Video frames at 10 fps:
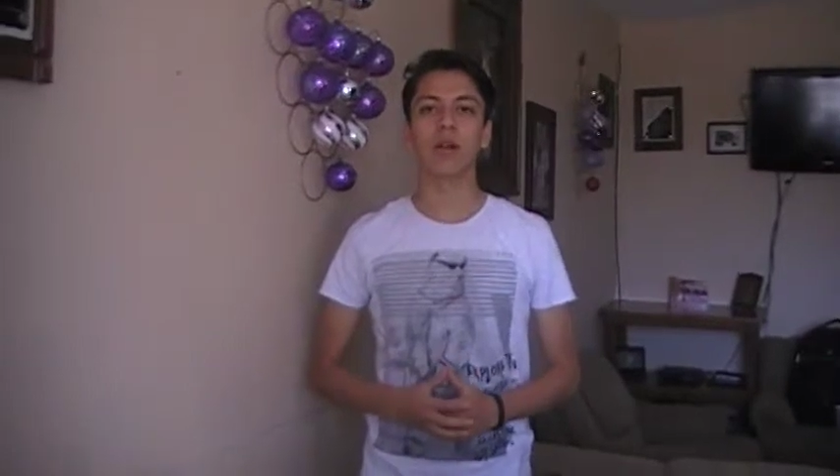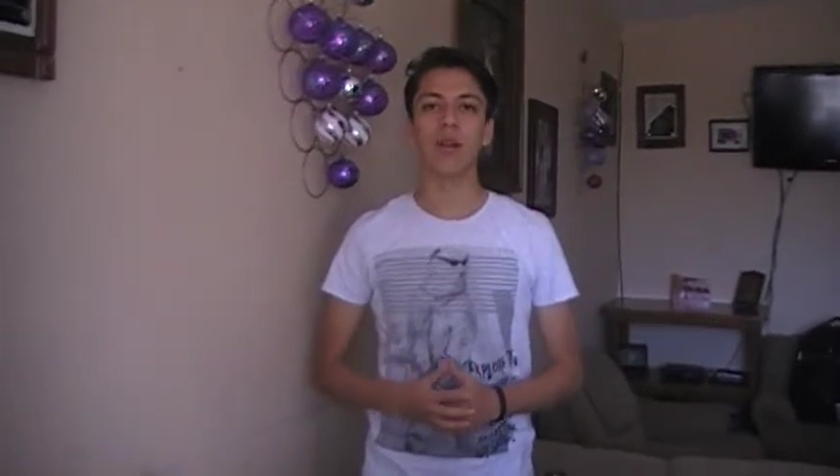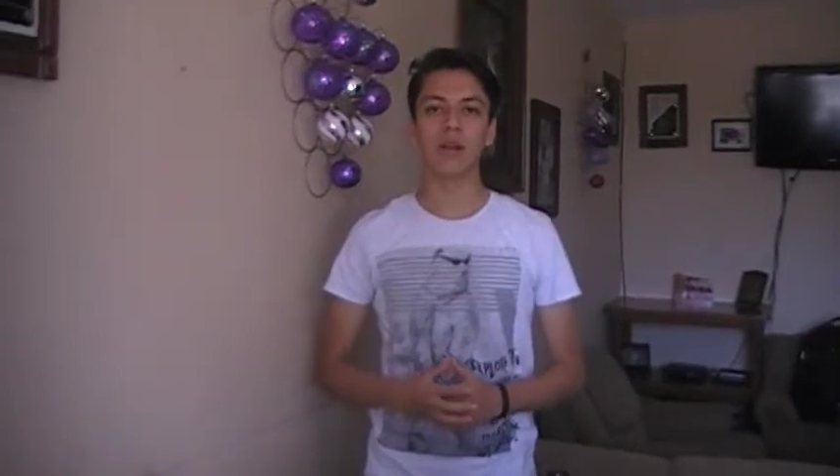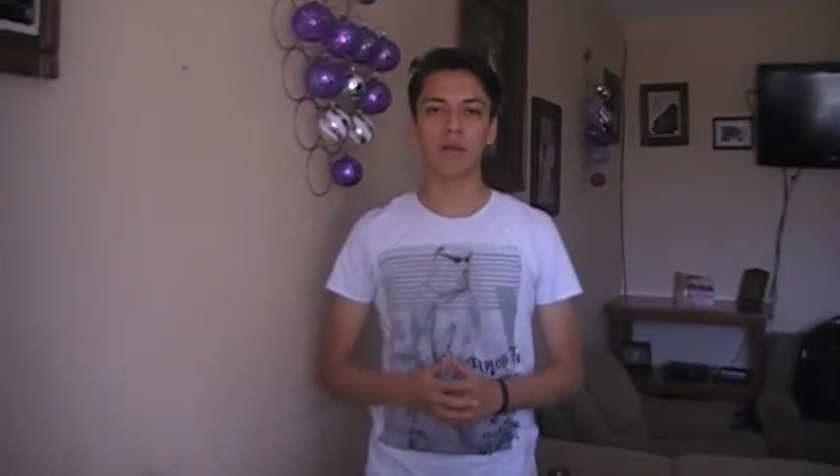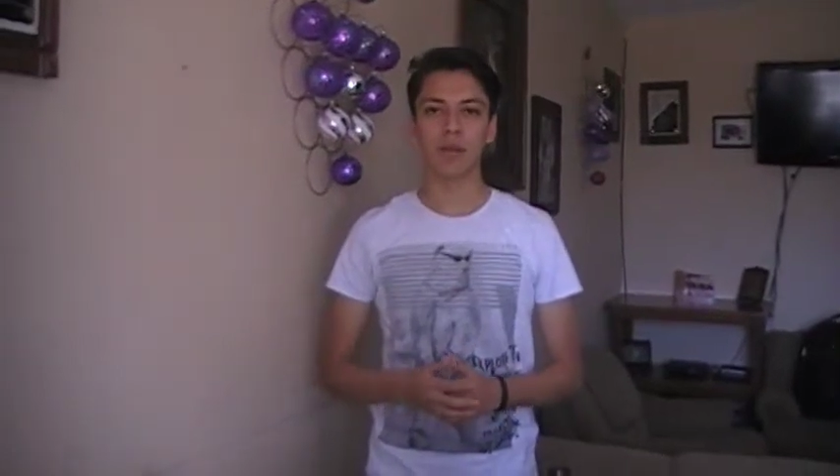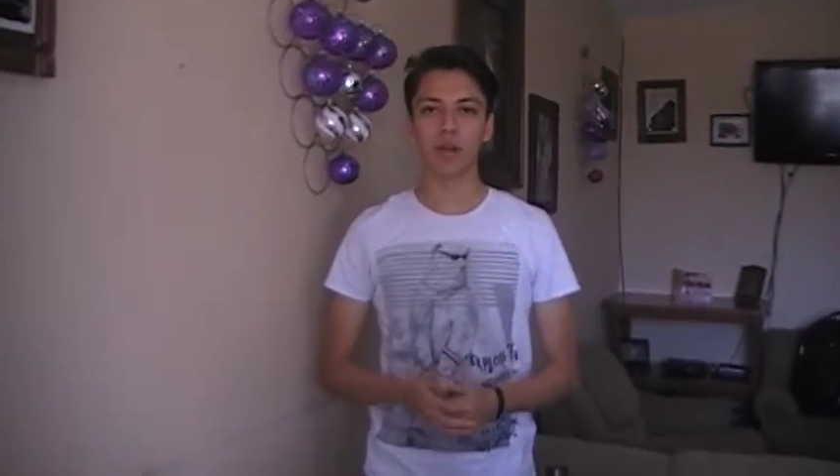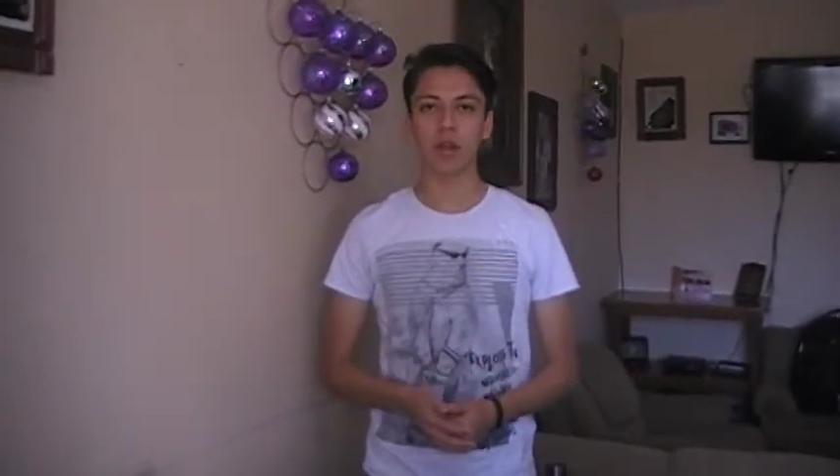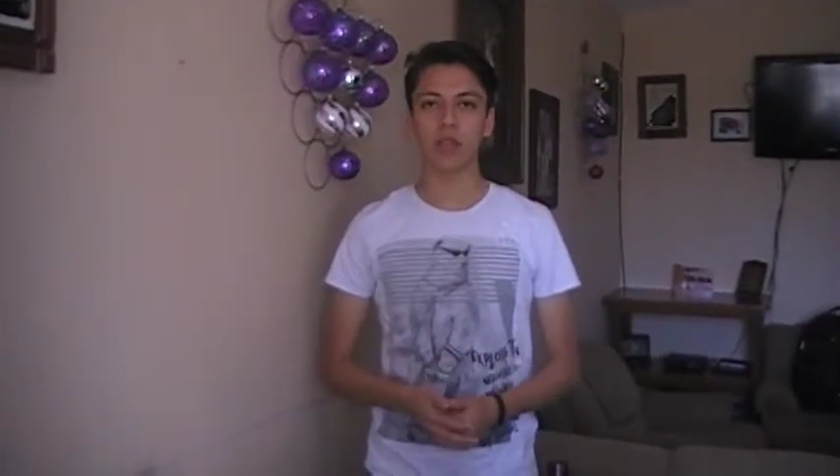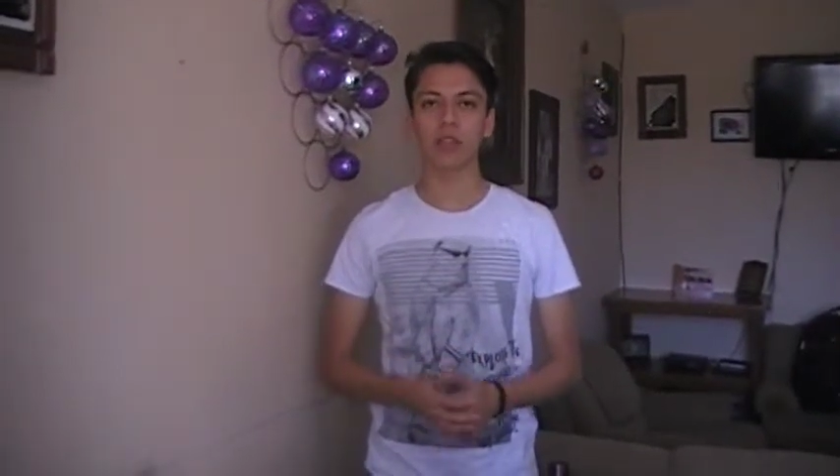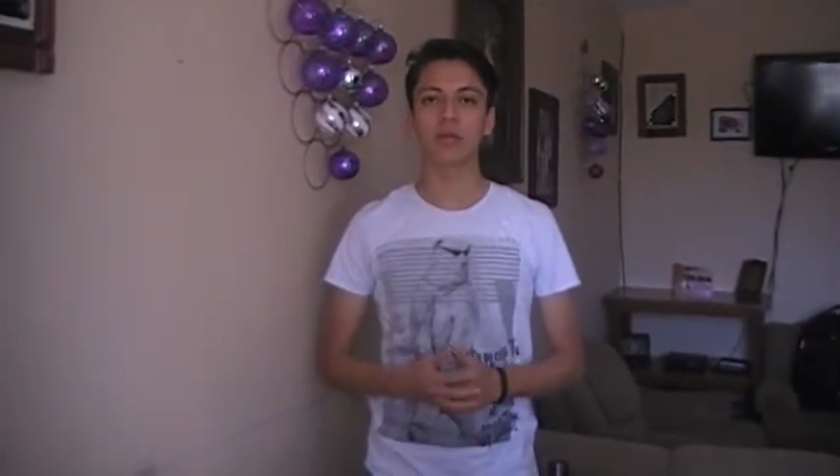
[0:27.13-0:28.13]
learn from their
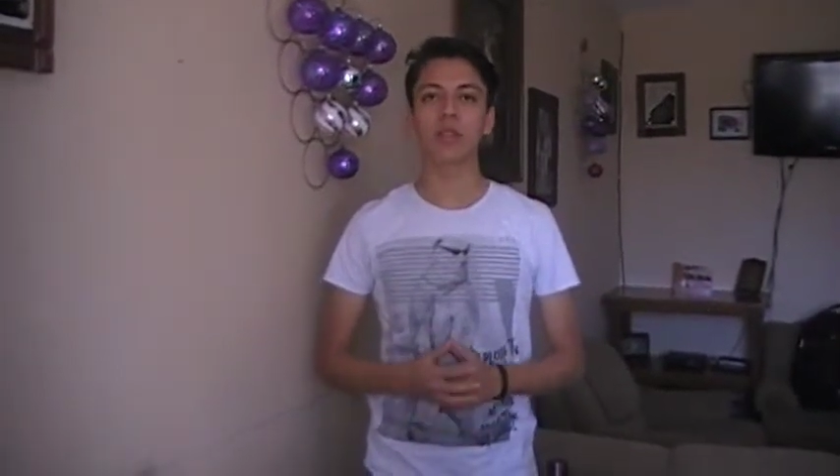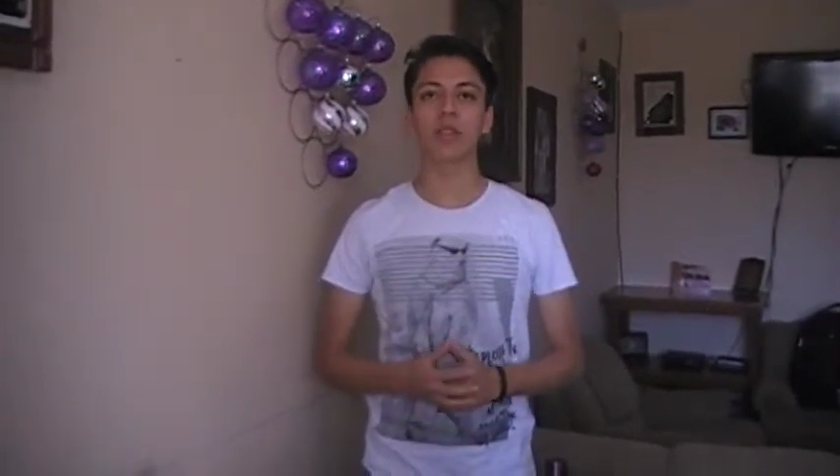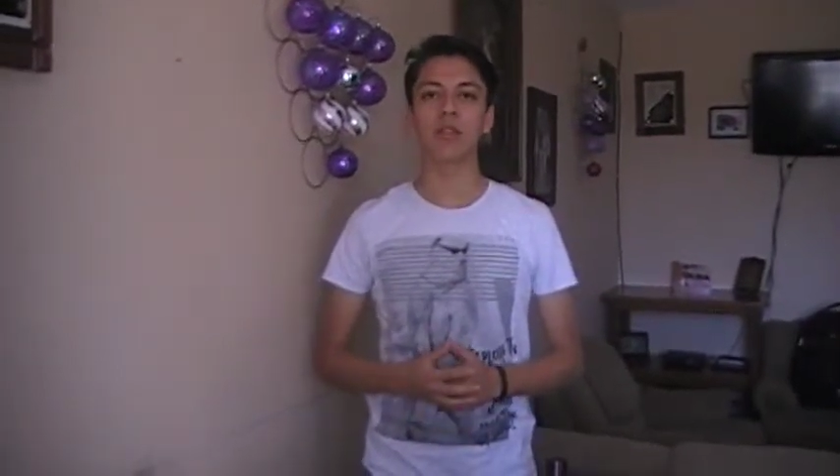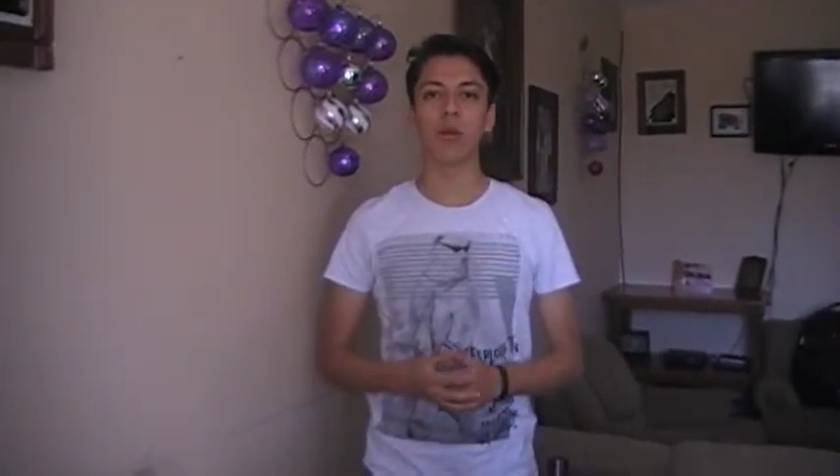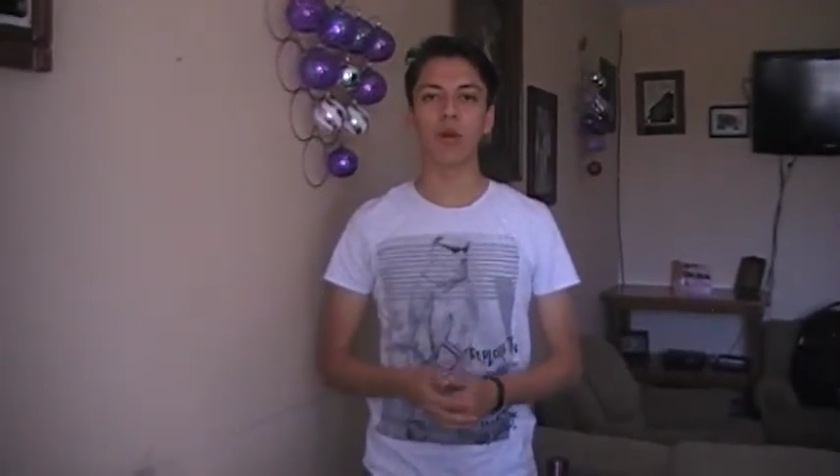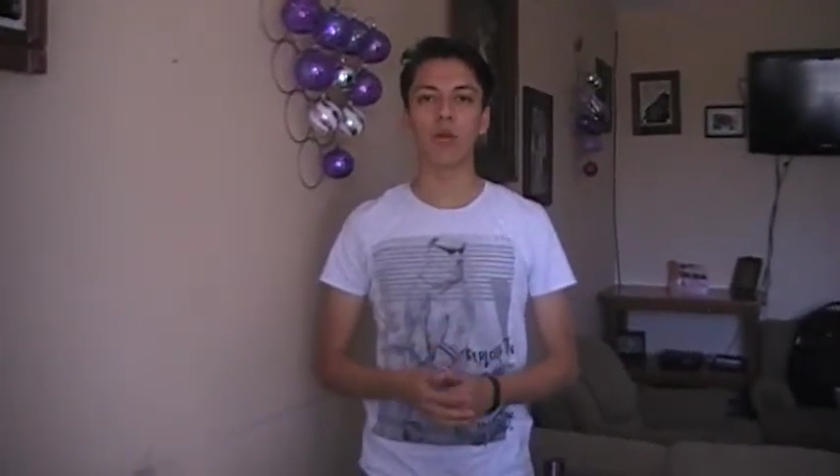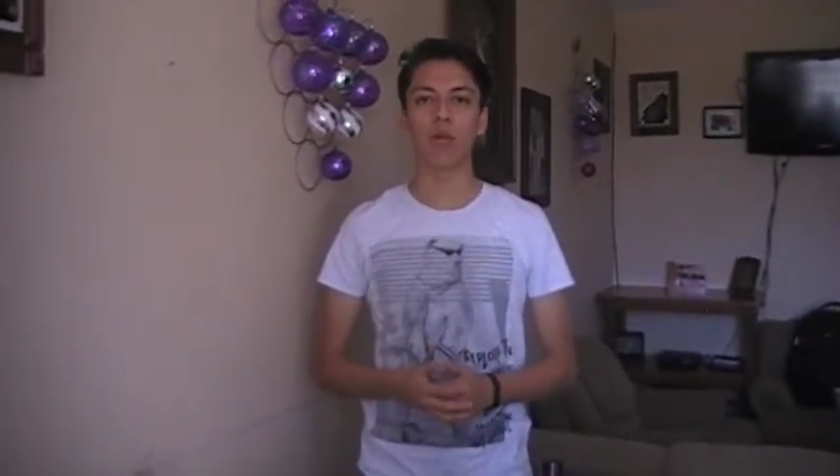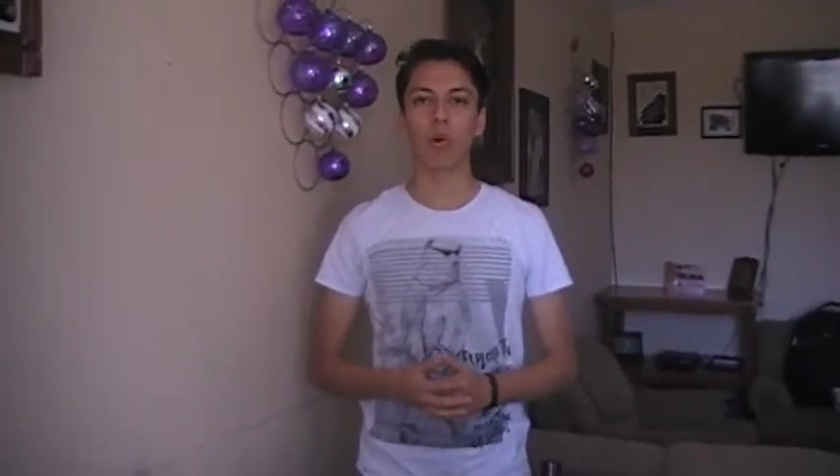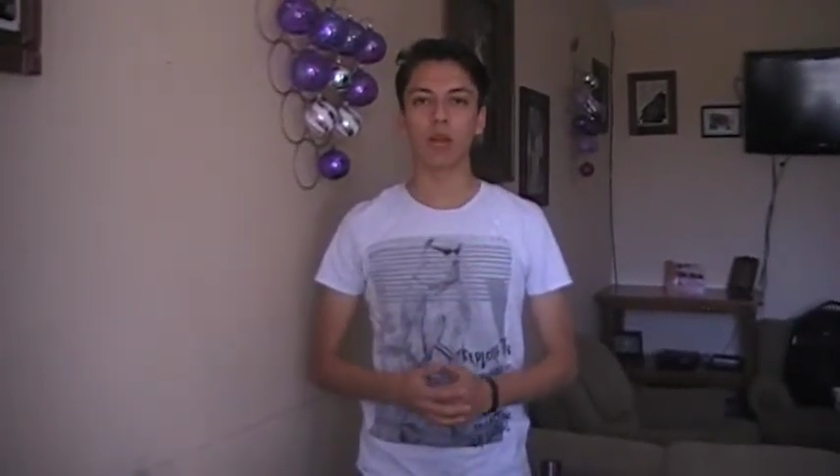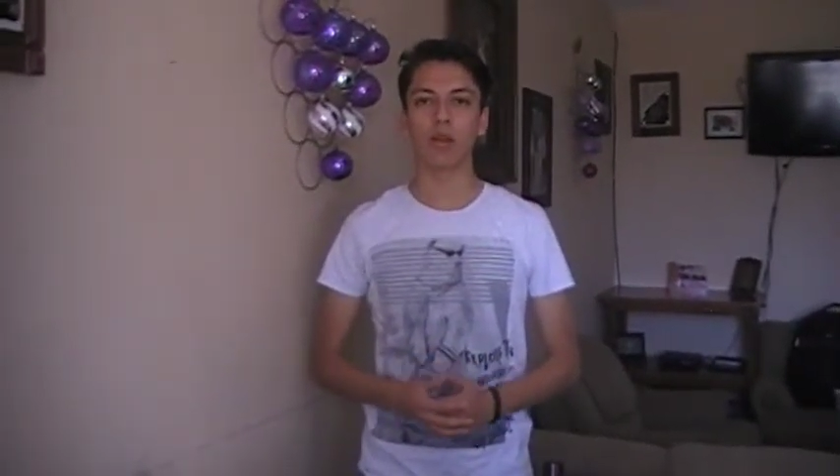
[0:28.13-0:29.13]
customs and the way of
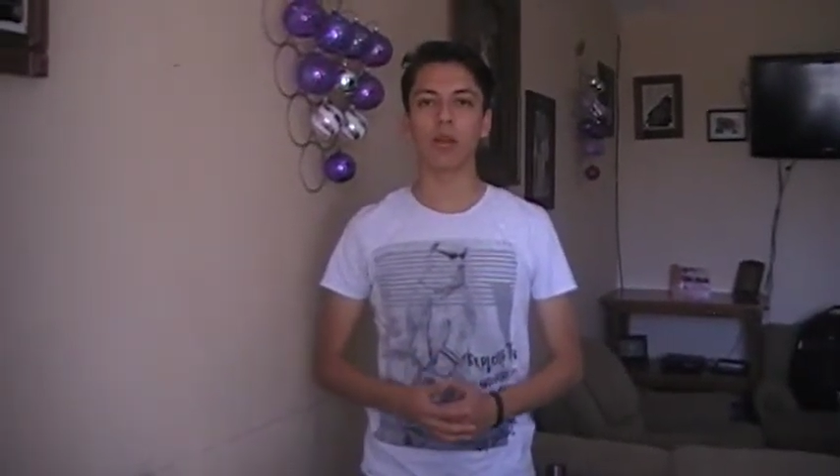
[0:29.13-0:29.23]
working.